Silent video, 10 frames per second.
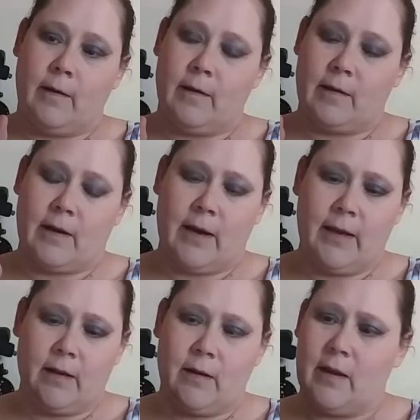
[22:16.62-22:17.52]
It
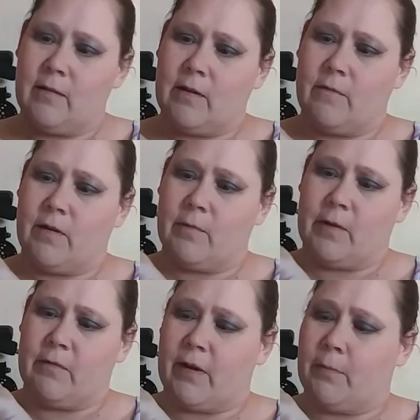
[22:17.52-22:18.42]
kind of, if you
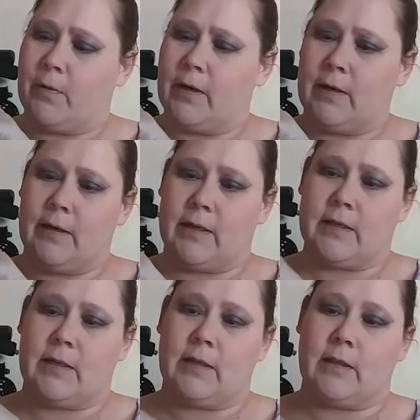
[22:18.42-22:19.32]
if I put it
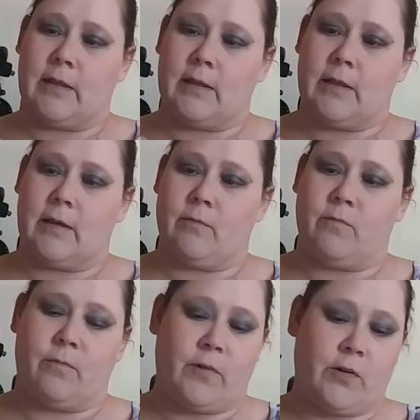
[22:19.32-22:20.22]
next to the, the
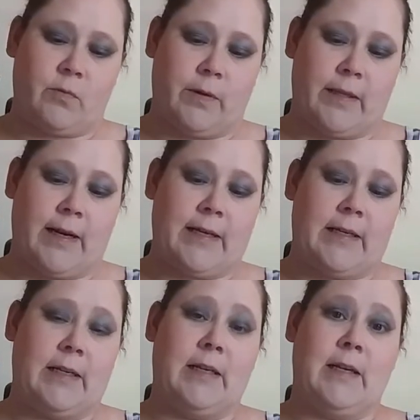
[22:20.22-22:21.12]
first one that I
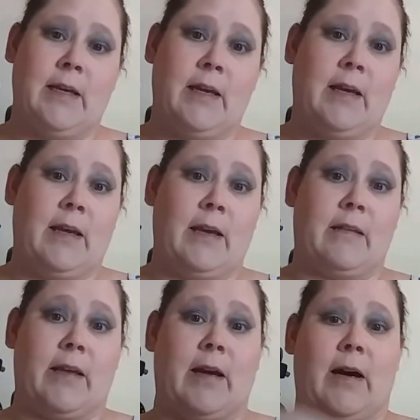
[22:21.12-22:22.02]
did, they